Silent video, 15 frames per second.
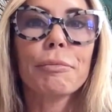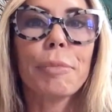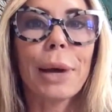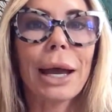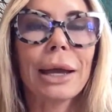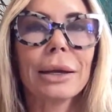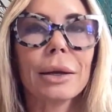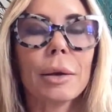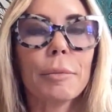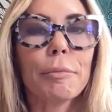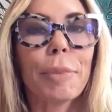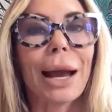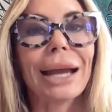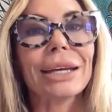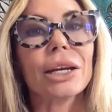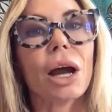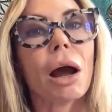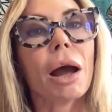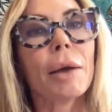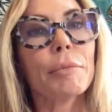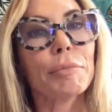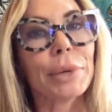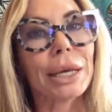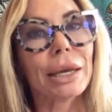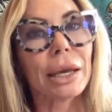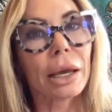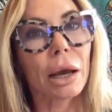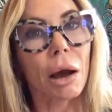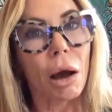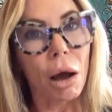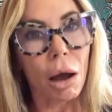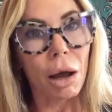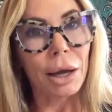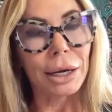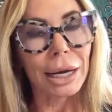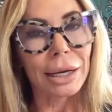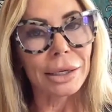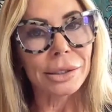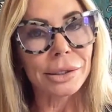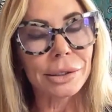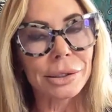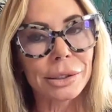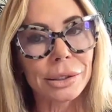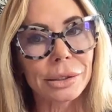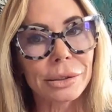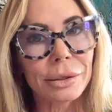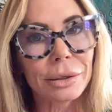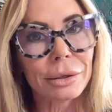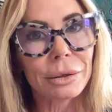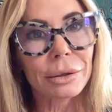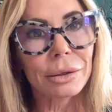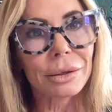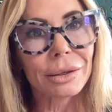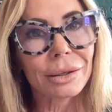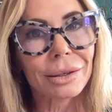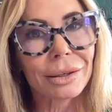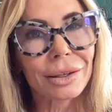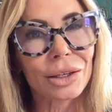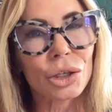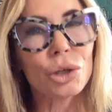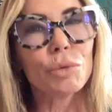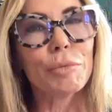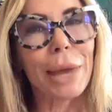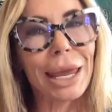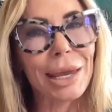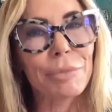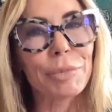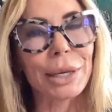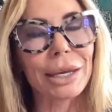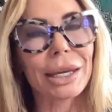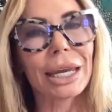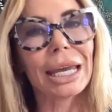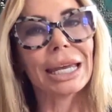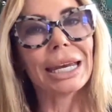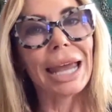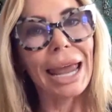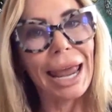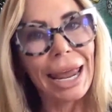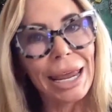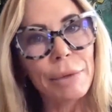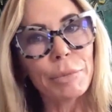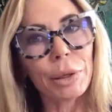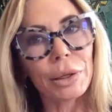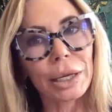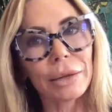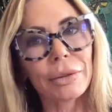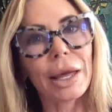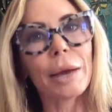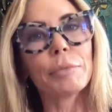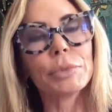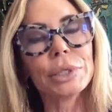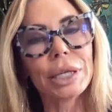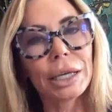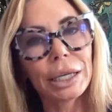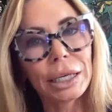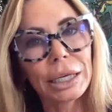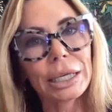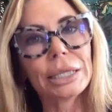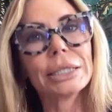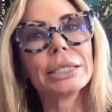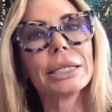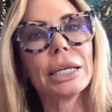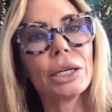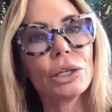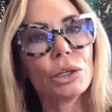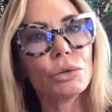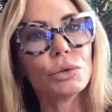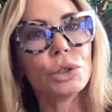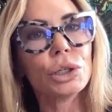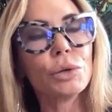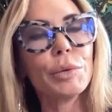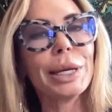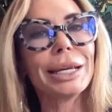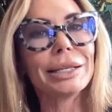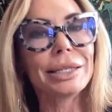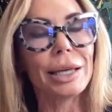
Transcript: but by not being honest, you may be enabling them to continue doing